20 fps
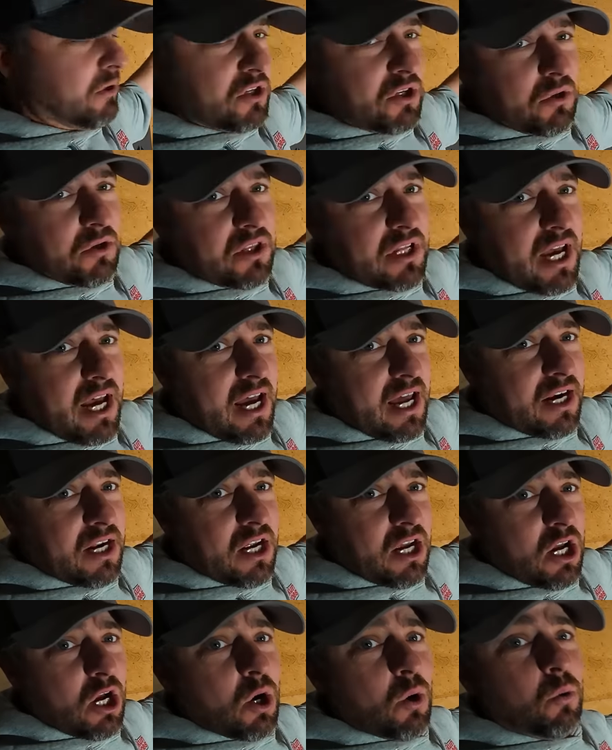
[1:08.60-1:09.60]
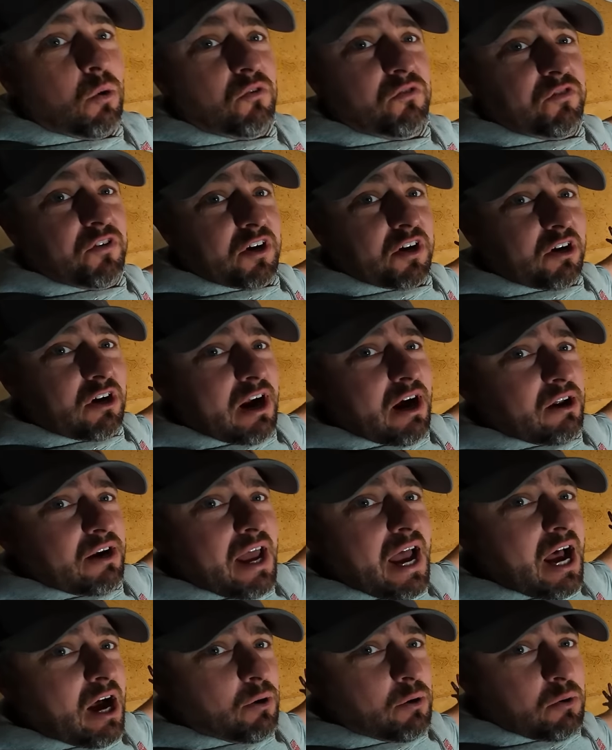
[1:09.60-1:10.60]
we're doing that, We'll figure out
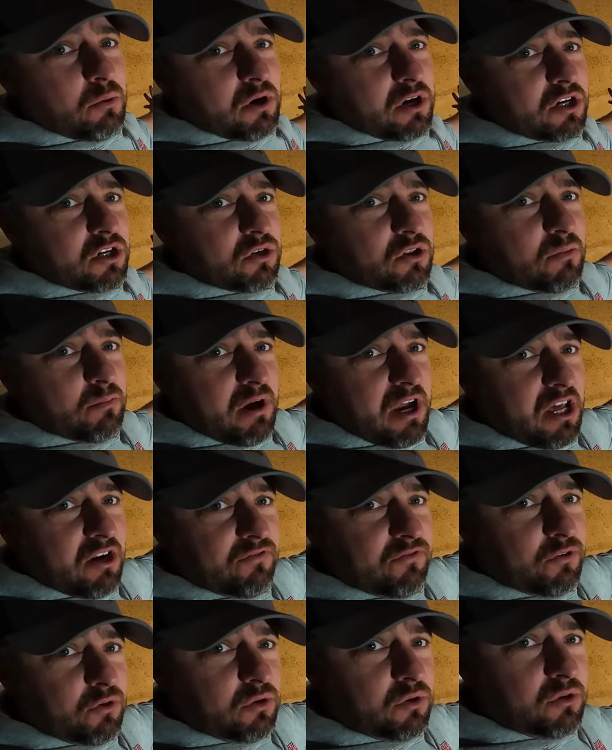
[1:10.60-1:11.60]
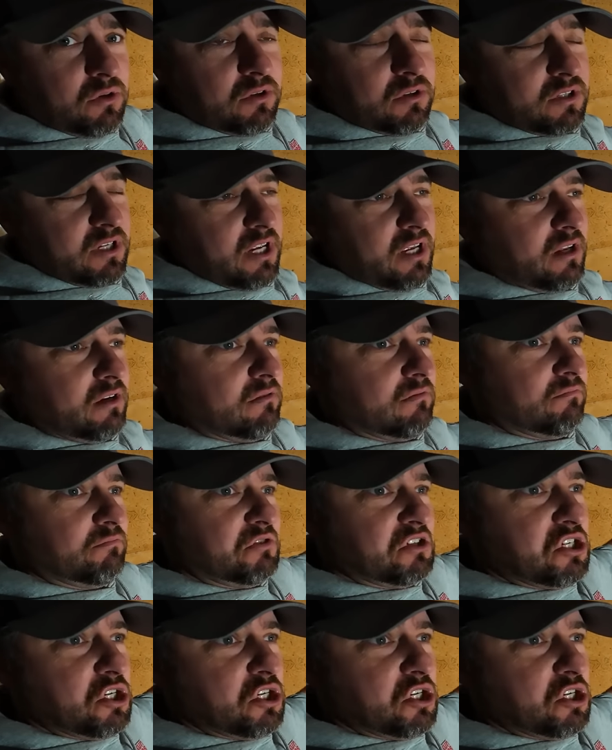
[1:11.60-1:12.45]
how we want to do the manifold and